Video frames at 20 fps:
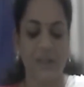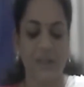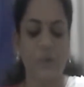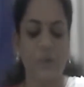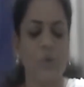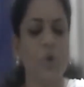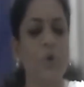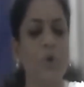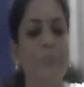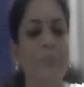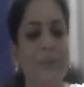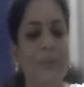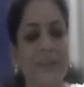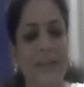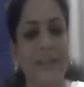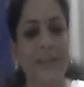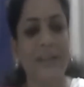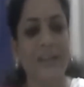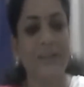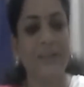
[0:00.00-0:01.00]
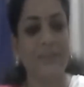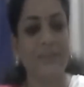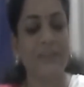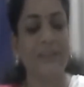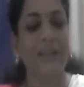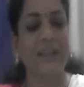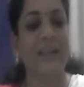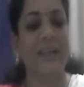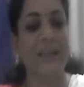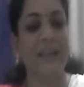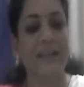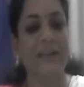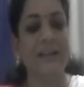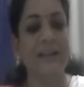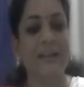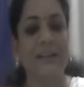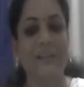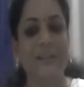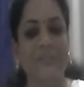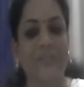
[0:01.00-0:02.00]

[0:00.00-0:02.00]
You won't believe they eagerly